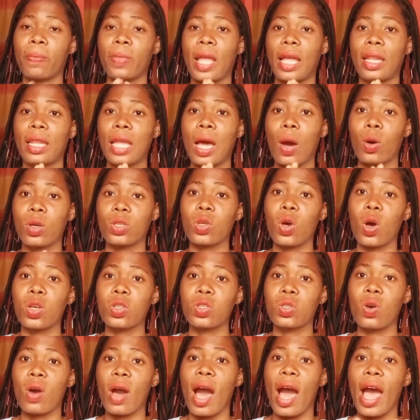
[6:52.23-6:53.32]
and that was
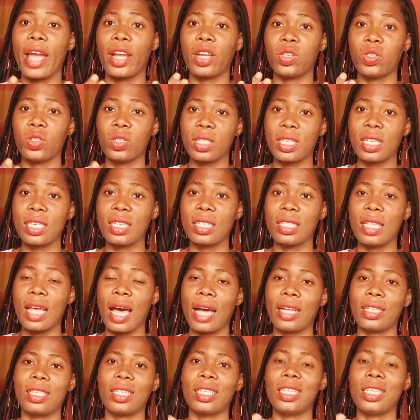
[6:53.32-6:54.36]
also how I noticed that